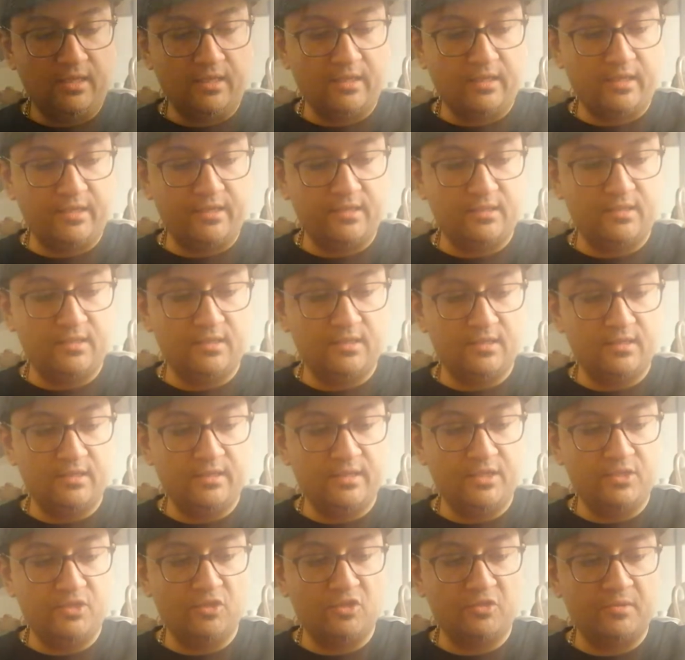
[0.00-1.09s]
like
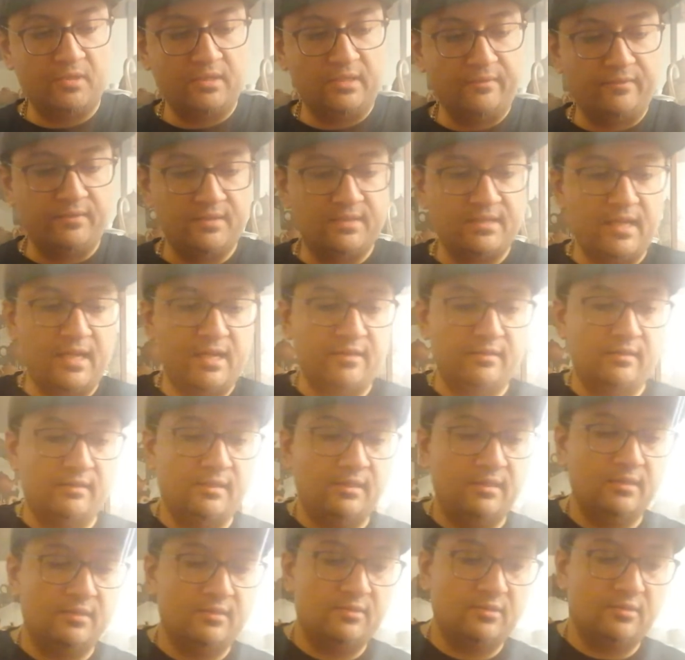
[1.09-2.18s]
it shows me a different side of the
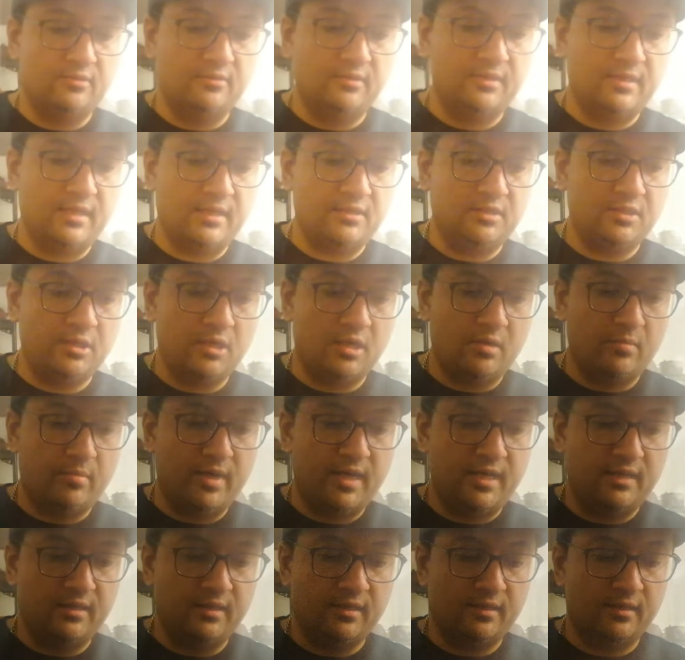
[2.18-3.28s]
tea. So it's actually not a
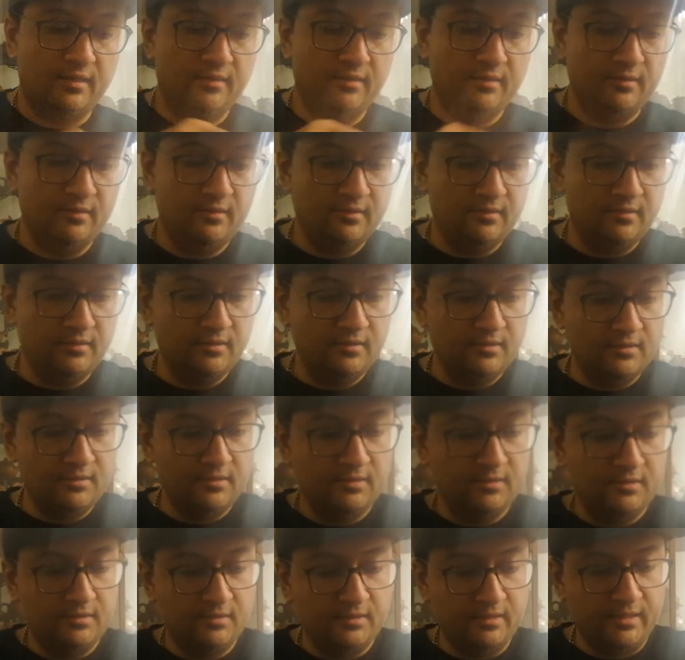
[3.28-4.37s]
bad thing.
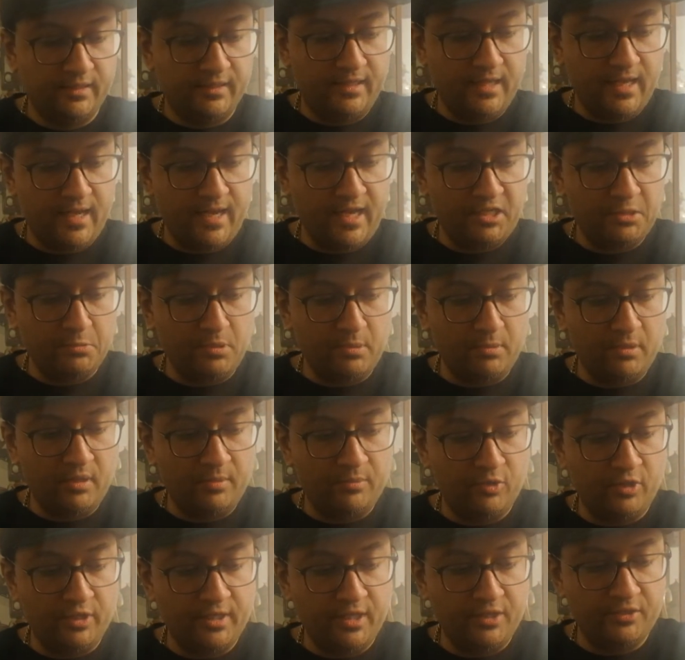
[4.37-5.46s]
It can actually be
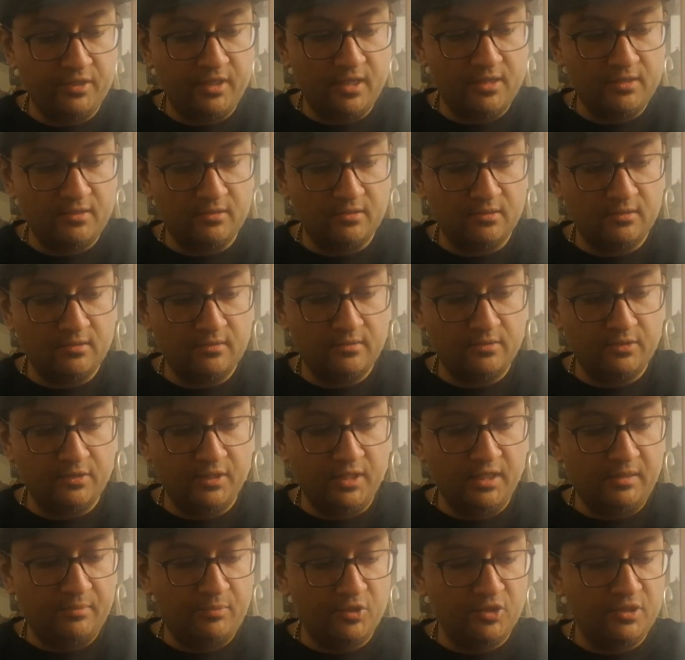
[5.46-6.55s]
pretty educational. You
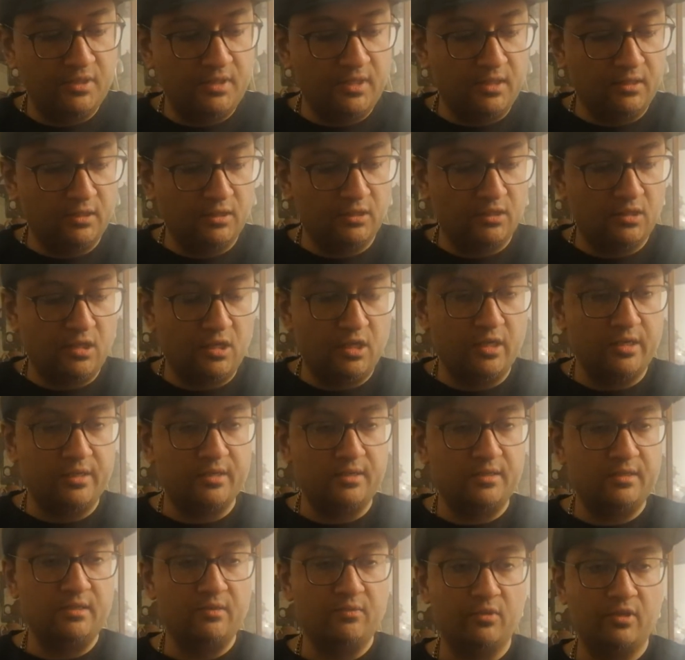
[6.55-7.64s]
need to push tea a little hard to
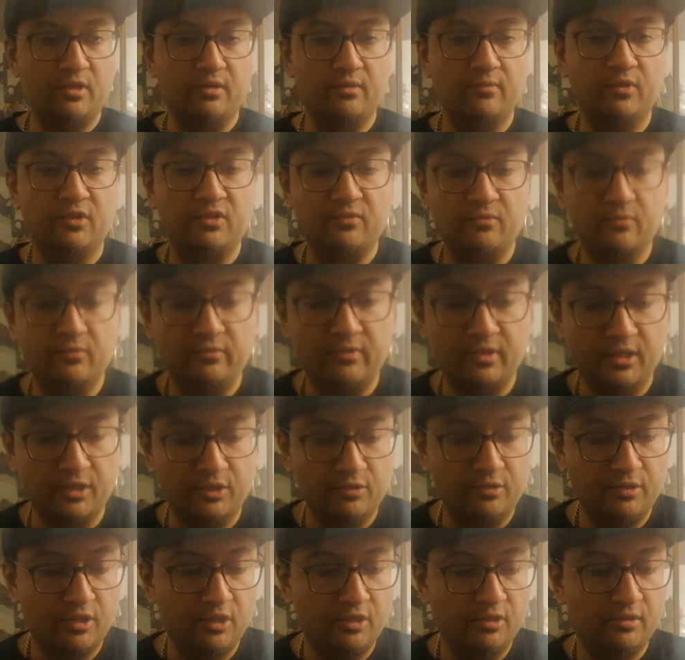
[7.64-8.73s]
see what's really
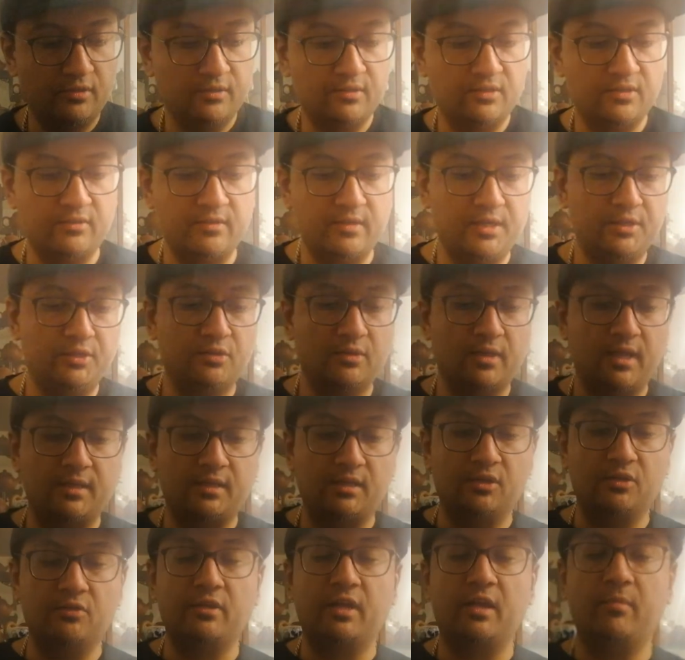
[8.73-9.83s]
going on. So I do like to
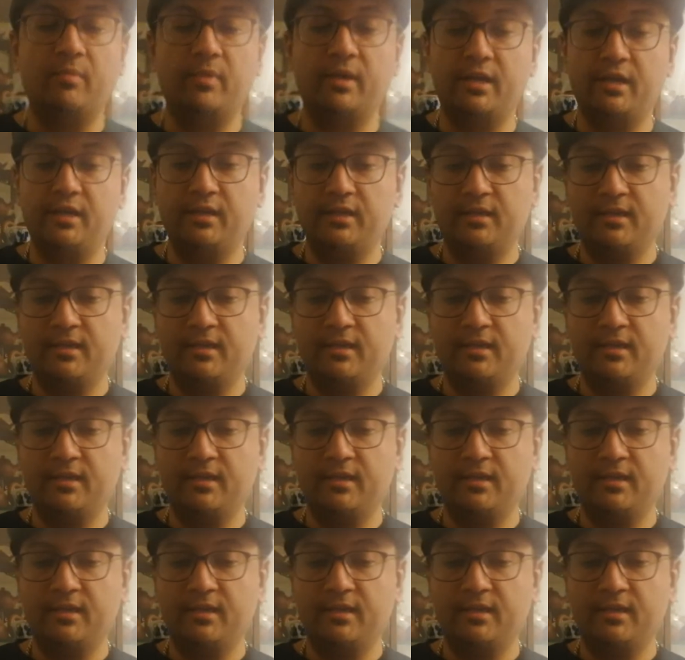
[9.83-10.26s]
do that by